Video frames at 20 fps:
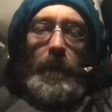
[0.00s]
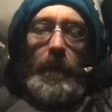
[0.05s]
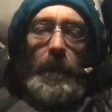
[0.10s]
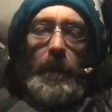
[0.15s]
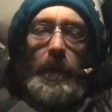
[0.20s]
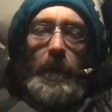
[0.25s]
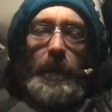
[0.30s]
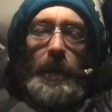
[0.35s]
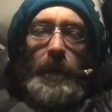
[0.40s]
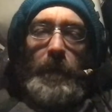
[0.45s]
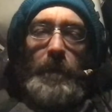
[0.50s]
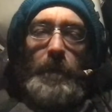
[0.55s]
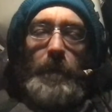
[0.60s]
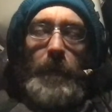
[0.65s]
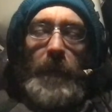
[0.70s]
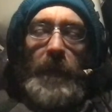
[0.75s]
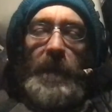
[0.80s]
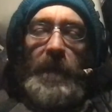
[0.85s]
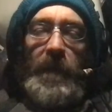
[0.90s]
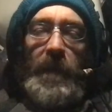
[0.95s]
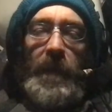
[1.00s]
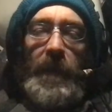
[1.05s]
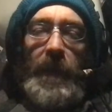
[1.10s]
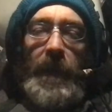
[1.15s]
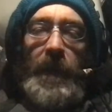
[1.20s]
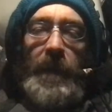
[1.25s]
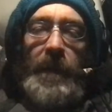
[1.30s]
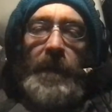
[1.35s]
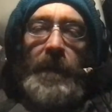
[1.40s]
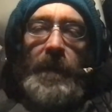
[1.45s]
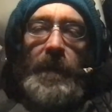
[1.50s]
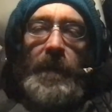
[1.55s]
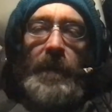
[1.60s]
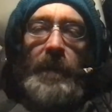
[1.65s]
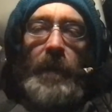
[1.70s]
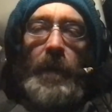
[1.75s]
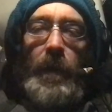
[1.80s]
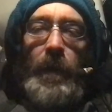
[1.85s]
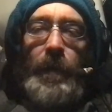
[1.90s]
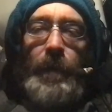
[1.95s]
If the basic essence
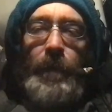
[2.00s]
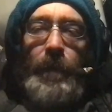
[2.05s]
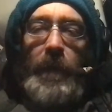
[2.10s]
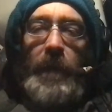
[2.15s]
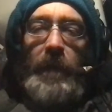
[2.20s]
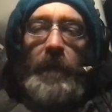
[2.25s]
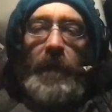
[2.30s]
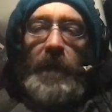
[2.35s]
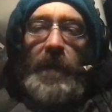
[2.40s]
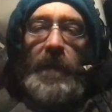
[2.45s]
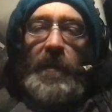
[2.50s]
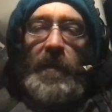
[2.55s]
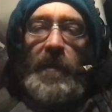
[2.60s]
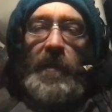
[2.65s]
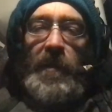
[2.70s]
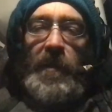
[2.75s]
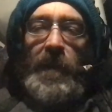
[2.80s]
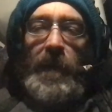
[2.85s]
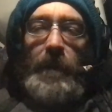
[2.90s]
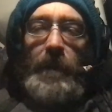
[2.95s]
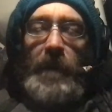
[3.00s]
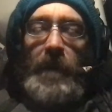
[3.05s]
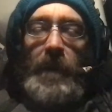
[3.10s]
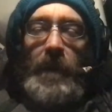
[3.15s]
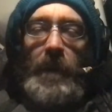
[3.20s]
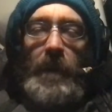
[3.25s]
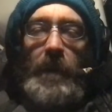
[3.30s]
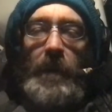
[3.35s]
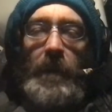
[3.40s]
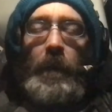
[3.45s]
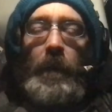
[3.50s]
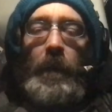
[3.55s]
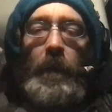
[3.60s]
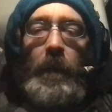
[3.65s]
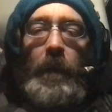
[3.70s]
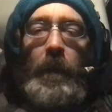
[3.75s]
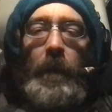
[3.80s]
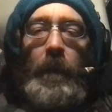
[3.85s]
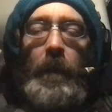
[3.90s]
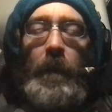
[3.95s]
of all three of these is the same thing,
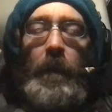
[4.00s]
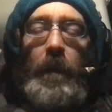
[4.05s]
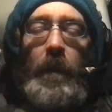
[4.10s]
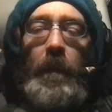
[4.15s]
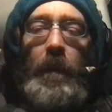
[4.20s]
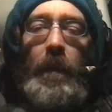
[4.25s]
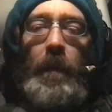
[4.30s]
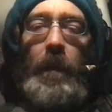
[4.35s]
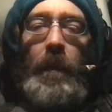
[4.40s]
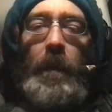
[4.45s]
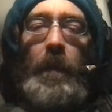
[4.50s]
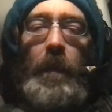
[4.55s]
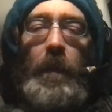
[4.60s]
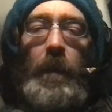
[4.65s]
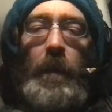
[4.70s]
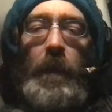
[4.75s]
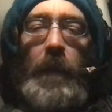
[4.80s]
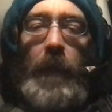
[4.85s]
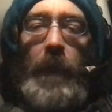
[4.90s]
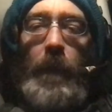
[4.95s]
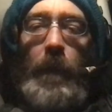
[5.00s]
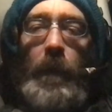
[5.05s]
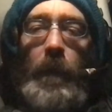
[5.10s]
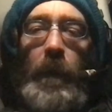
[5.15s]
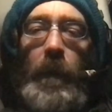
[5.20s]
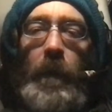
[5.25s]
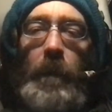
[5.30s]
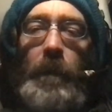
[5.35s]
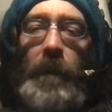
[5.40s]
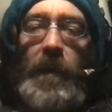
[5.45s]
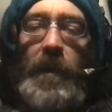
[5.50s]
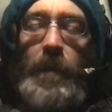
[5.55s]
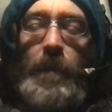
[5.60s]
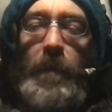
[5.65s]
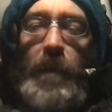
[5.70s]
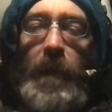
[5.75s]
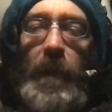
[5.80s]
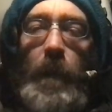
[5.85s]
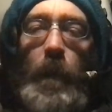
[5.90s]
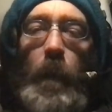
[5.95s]
that would help
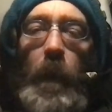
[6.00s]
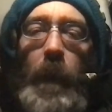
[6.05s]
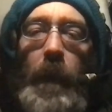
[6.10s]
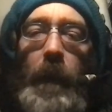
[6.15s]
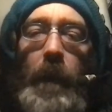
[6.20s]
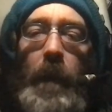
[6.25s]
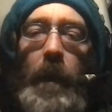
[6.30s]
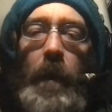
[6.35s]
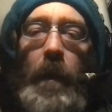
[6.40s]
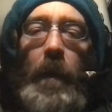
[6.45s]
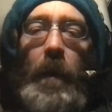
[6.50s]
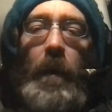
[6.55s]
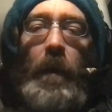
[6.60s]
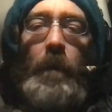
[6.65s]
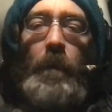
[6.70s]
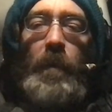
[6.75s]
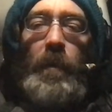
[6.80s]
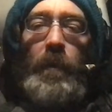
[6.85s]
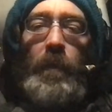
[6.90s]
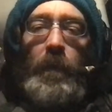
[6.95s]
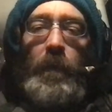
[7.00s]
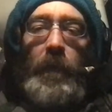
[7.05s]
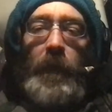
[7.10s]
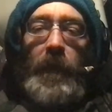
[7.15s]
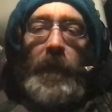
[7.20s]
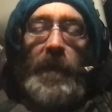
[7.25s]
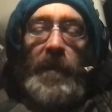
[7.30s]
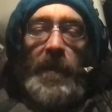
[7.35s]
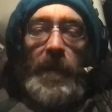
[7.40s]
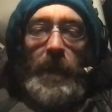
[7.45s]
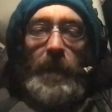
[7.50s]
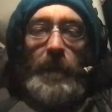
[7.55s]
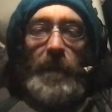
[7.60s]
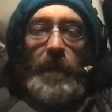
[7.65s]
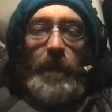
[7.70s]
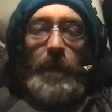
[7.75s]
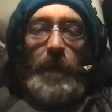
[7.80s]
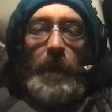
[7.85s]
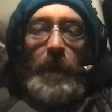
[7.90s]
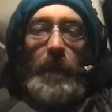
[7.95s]
explain why they all move at the same
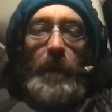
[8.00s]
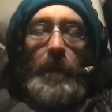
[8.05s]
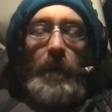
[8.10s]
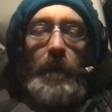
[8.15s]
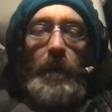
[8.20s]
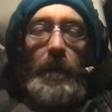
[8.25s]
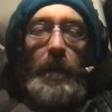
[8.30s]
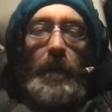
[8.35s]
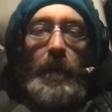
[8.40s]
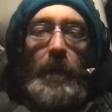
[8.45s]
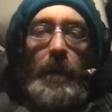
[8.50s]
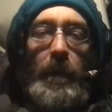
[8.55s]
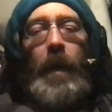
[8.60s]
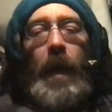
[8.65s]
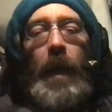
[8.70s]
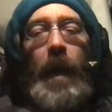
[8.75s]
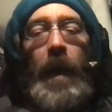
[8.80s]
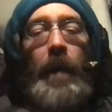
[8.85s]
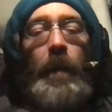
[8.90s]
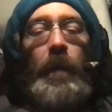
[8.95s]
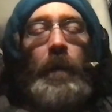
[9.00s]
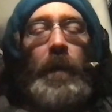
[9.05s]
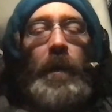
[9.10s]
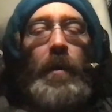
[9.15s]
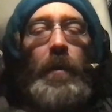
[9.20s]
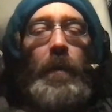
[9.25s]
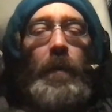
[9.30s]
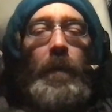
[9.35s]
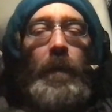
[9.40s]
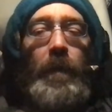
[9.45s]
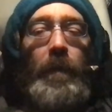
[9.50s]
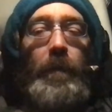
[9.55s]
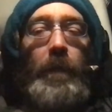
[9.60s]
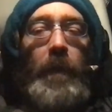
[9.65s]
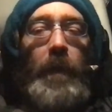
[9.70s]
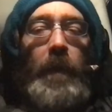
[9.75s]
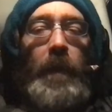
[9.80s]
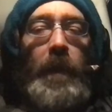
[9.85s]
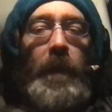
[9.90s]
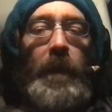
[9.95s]
speed. I only know of three
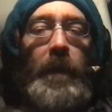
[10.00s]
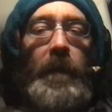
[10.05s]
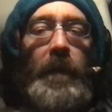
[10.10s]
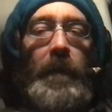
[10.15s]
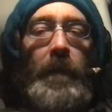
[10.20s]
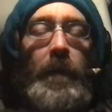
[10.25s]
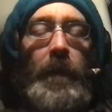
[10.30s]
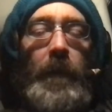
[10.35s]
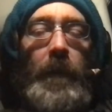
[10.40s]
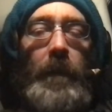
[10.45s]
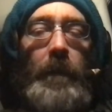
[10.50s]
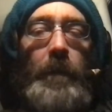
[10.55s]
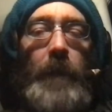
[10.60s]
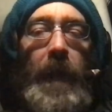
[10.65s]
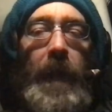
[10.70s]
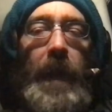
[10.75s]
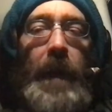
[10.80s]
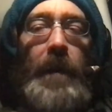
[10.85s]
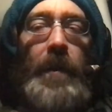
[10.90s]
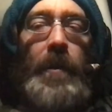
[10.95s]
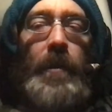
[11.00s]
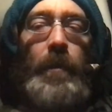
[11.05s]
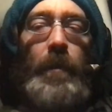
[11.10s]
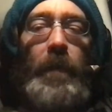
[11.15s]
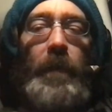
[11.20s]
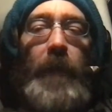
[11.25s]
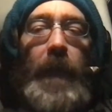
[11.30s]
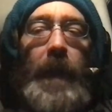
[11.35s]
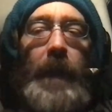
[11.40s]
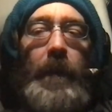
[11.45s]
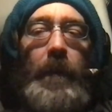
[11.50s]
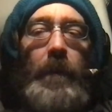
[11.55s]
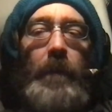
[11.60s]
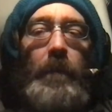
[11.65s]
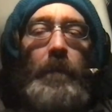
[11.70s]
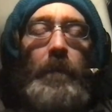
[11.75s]
things that can pass through a vacuum: